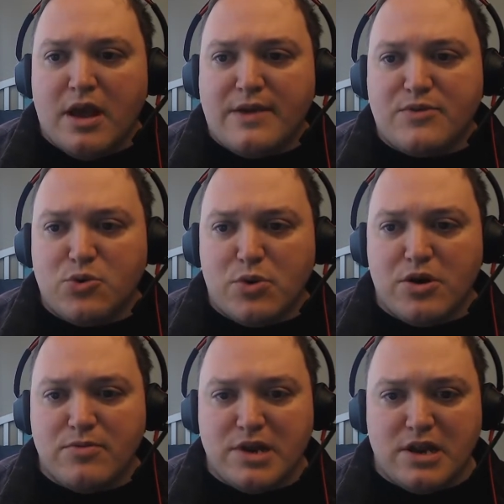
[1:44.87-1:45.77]
If you
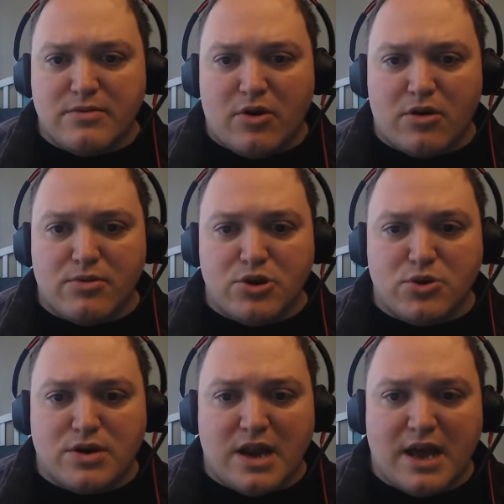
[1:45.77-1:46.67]
wear medium armor,
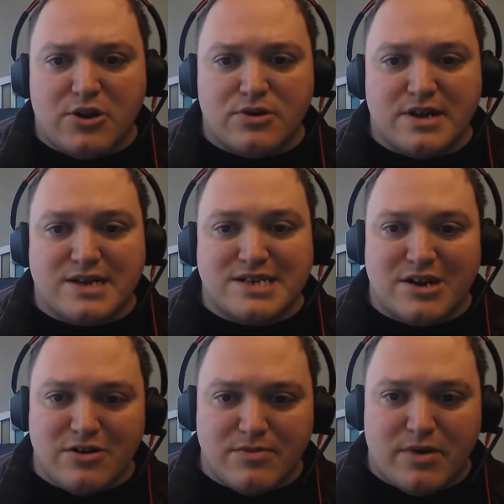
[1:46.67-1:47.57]
you can add your
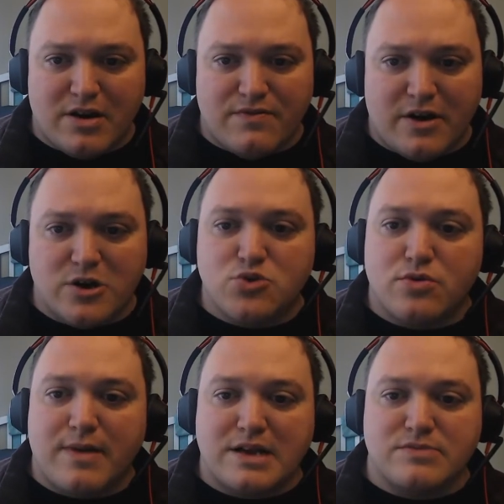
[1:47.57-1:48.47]
dexterity modifier to
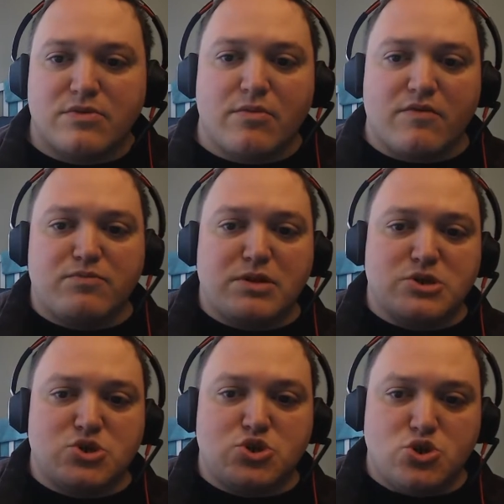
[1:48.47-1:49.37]
a maximum of
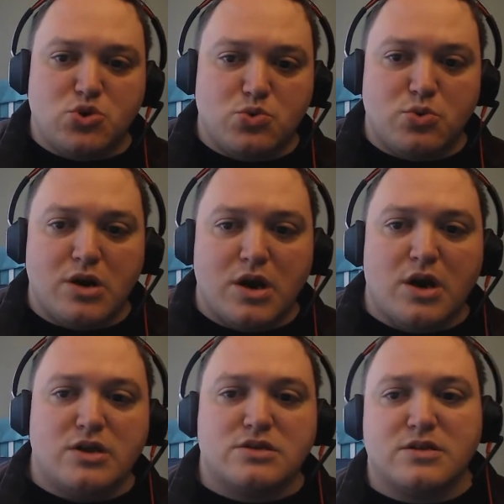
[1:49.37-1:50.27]
+2
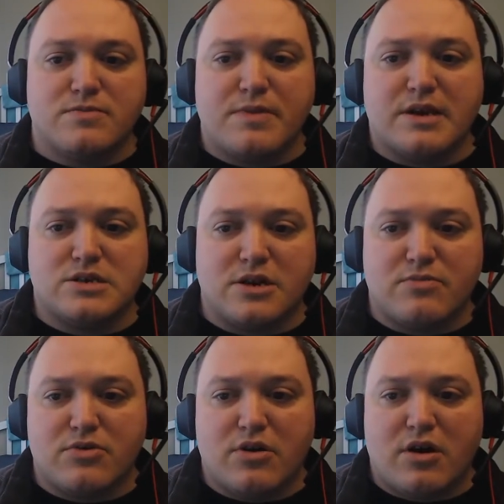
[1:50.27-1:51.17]
to the base
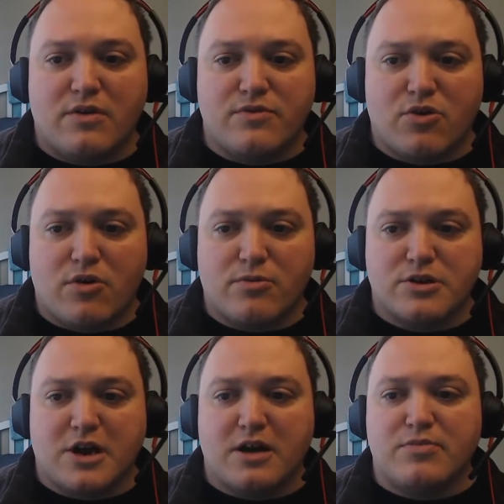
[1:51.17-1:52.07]
number of your armor
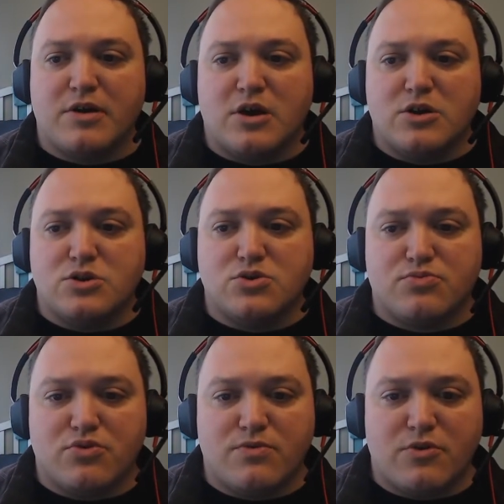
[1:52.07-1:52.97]
type to
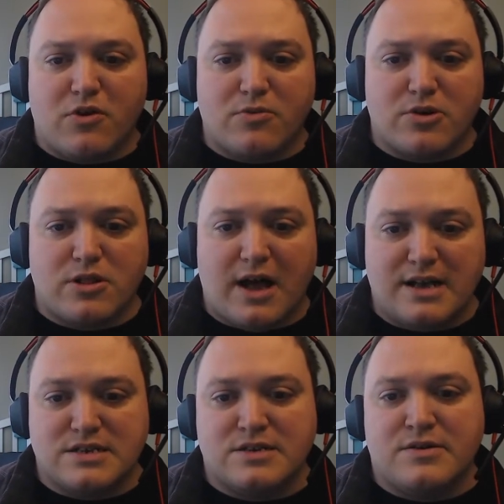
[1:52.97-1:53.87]
improve your armor class.